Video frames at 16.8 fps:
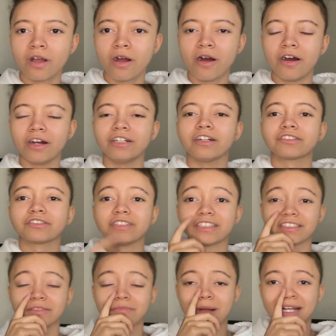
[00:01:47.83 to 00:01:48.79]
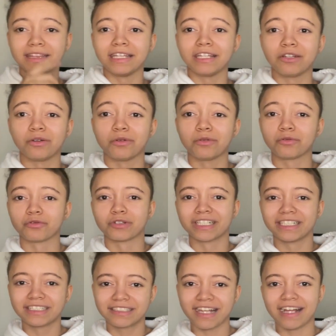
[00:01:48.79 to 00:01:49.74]
All right, y'all, so this is my little
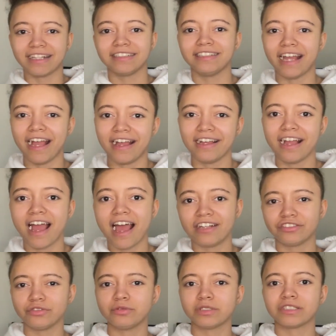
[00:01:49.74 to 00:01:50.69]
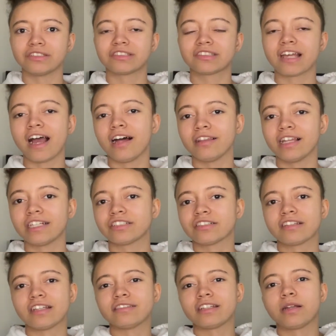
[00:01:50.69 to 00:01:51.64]
reset day. As you can tell, I
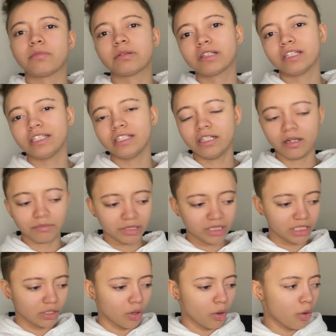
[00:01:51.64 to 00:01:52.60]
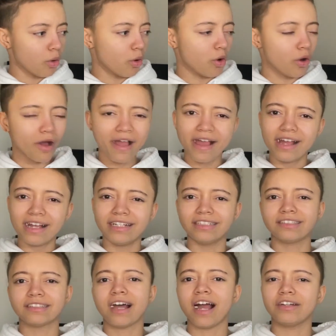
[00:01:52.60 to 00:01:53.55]
just ended up cleaning up the whole
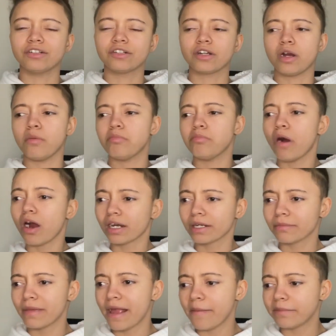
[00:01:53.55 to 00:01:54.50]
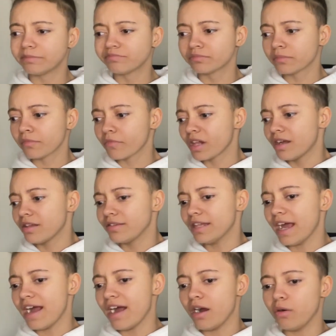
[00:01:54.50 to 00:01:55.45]
entire apartment.
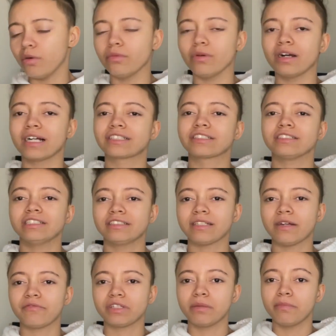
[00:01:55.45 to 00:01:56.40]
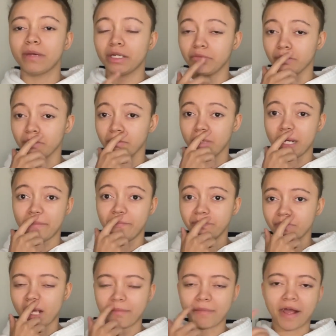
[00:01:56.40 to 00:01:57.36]
Now, well, actually, except for the bedroom, but
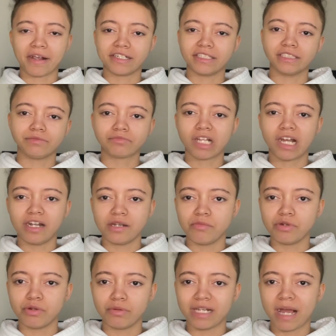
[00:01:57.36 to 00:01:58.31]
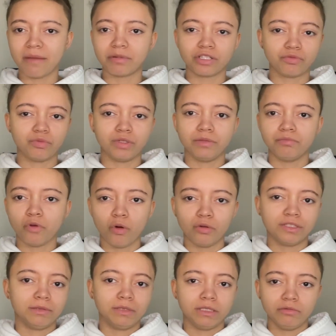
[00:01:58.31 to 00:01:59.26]
I'm not gonna end up doing that because we
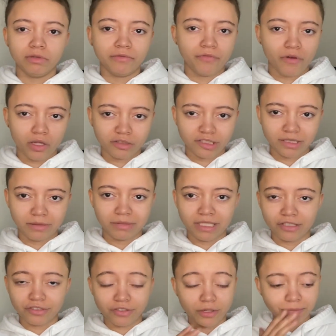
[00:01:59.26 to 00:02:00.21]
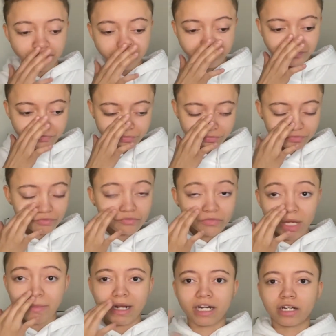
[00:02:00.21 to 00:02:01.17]
ultimately we fall asleep there, so
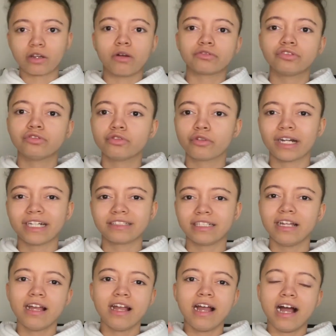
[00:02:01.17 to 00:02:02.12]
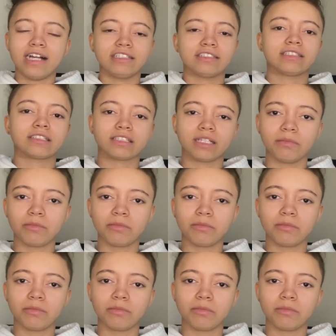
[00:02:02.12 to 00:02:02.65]
I'm not gonna go too crazy. I just ended